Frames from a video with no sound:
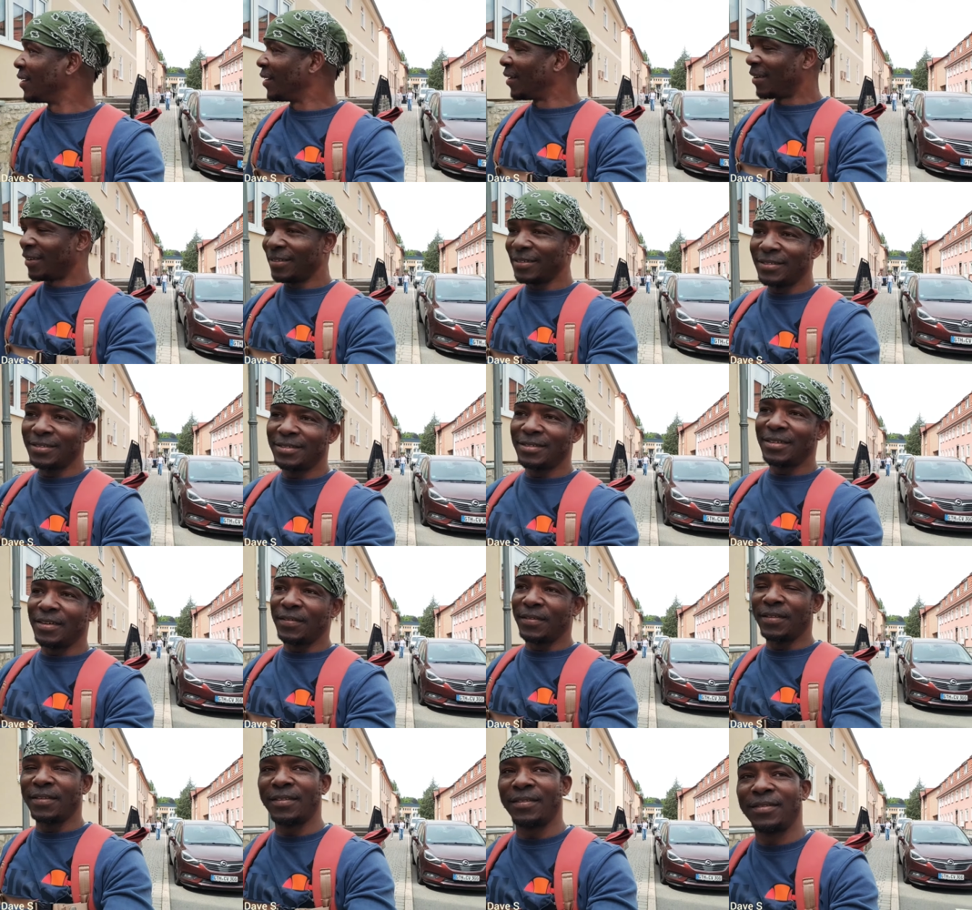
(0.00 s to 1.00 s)
so it
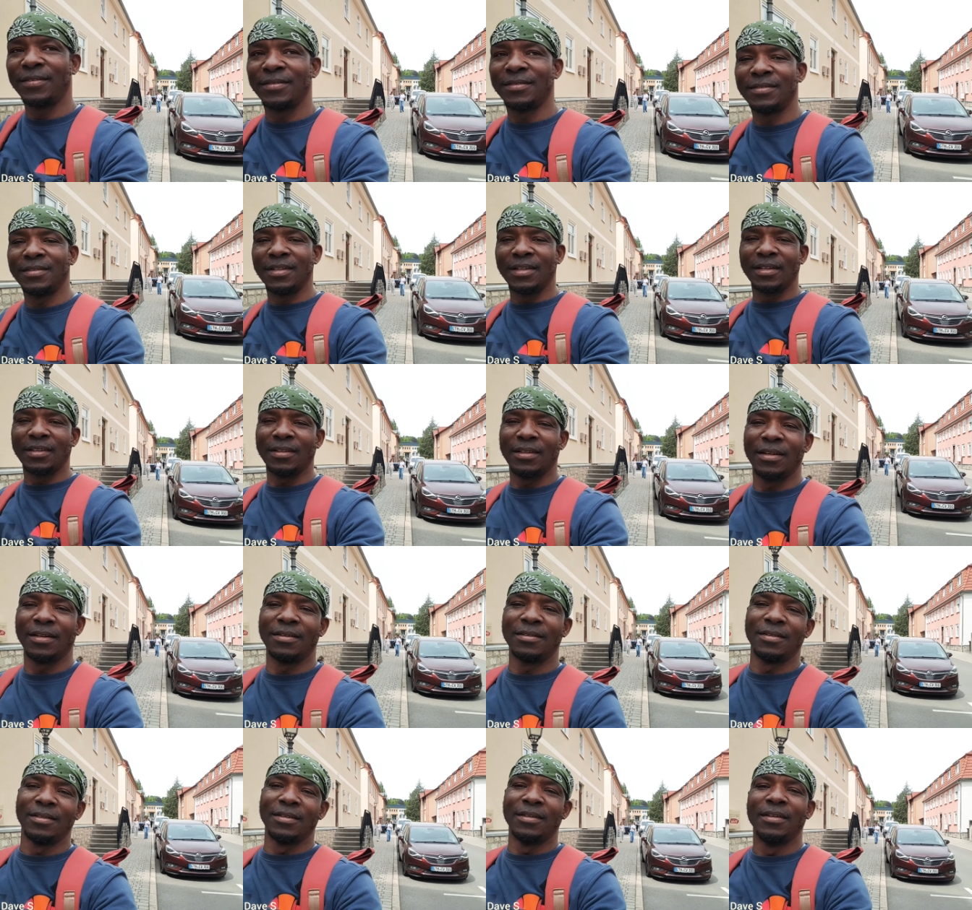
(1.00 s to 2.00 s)
is, like that.
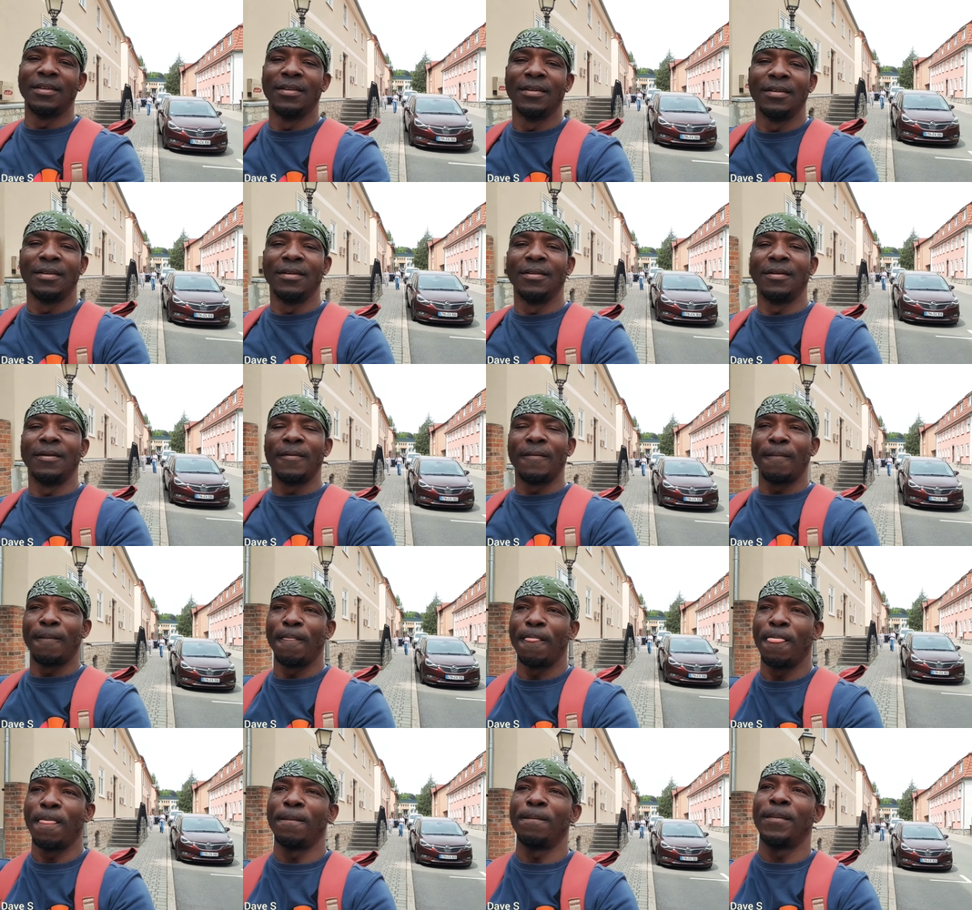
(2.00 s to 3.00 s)

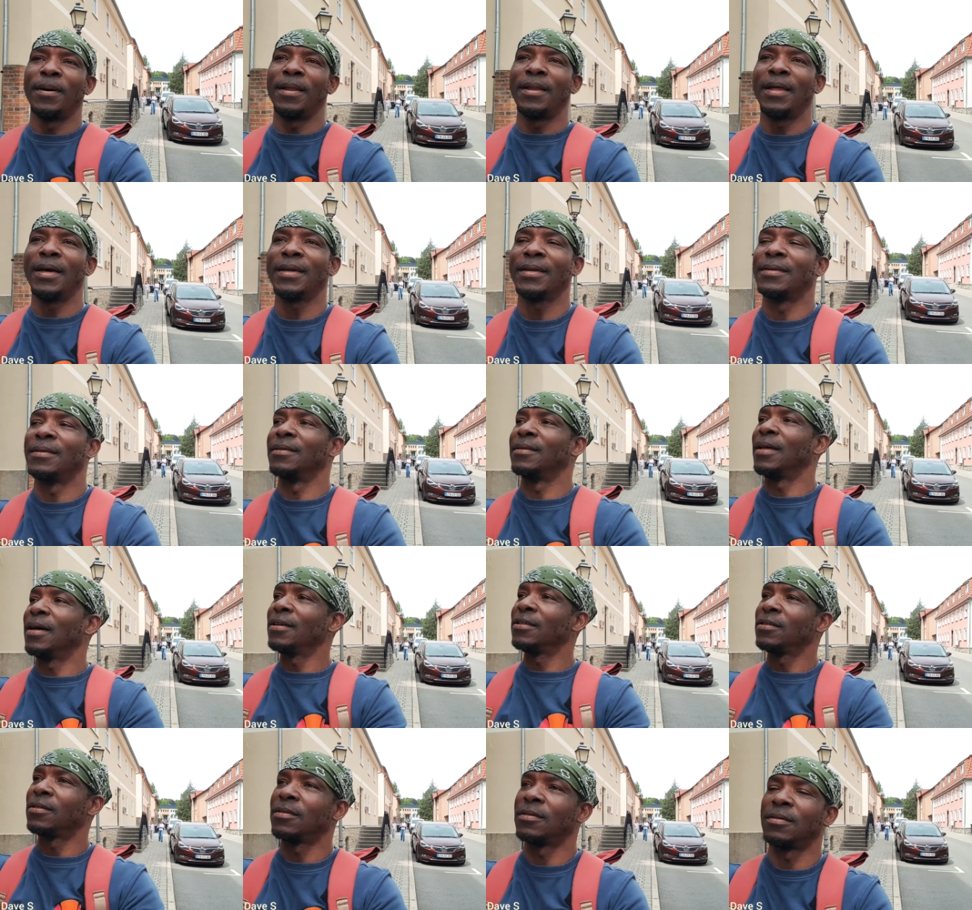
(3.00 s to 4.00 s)
I like it,
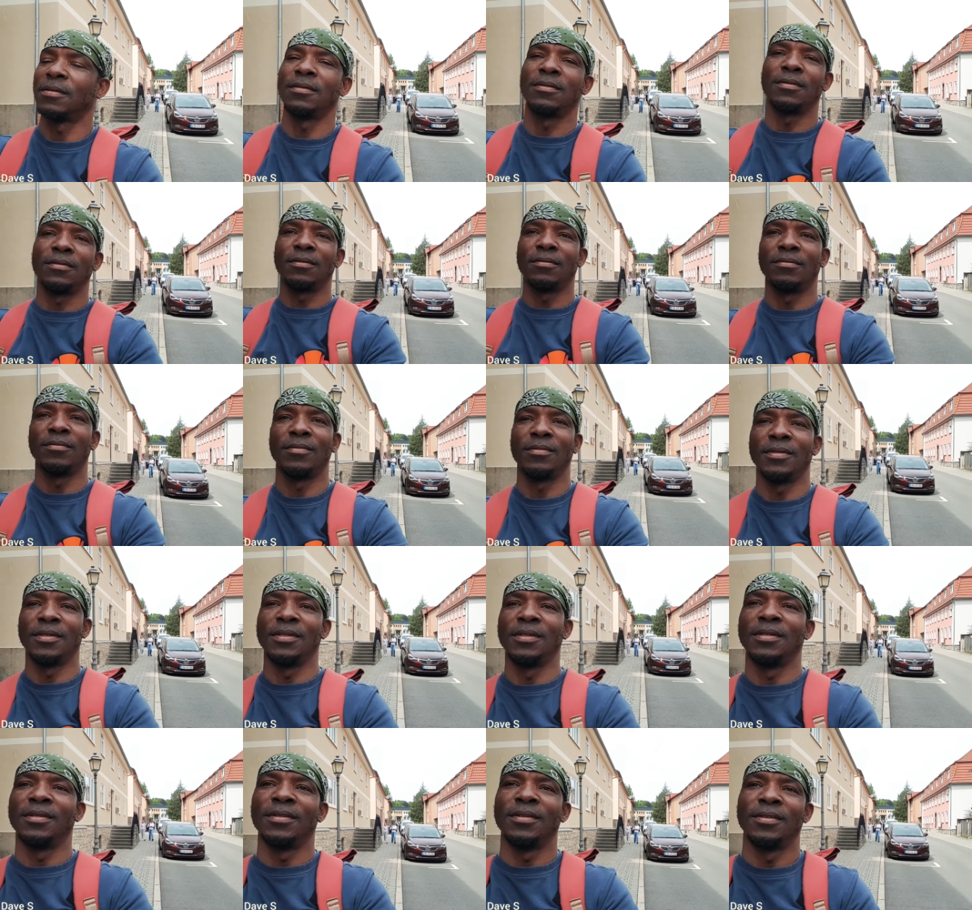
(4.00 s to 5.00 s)
nice,
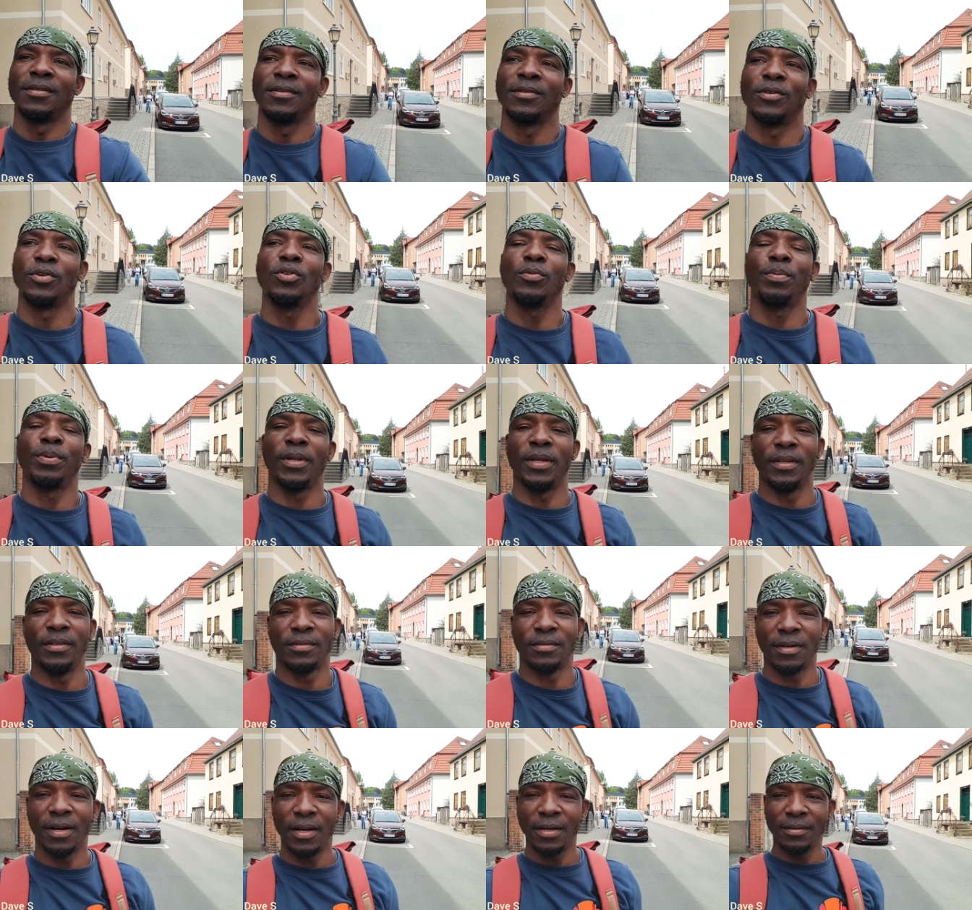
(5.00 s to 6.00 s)
cool
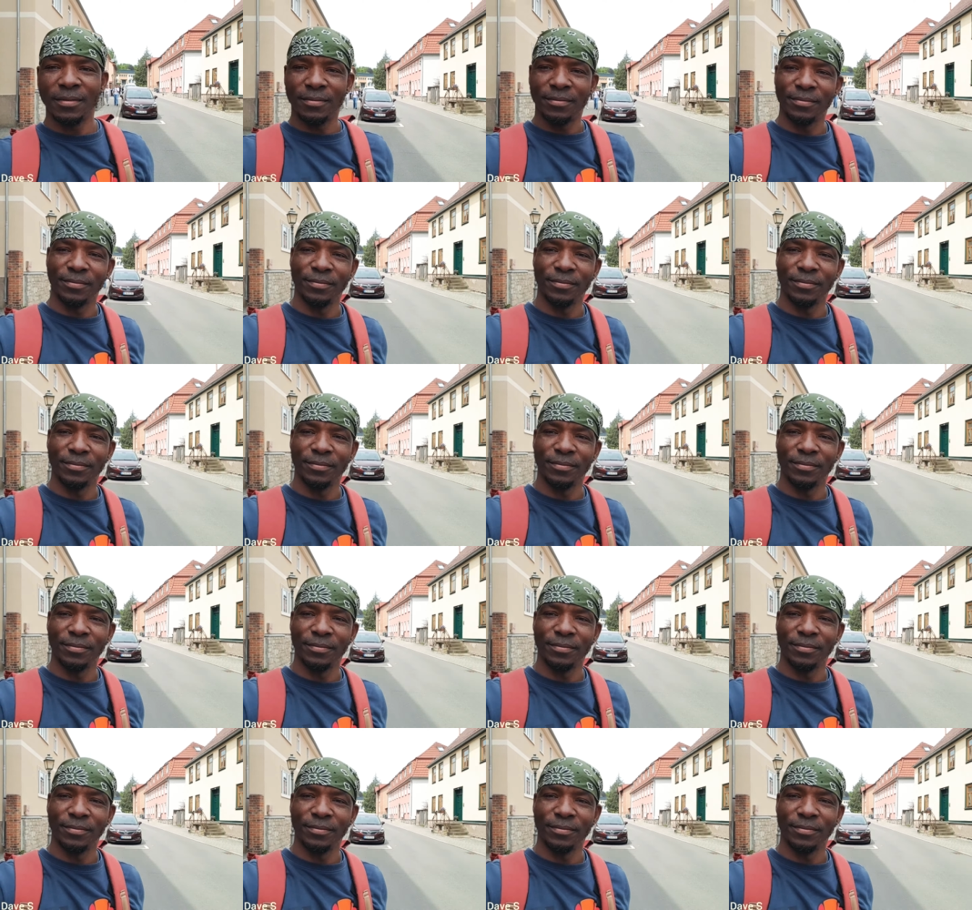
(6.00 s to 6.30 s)
place, right?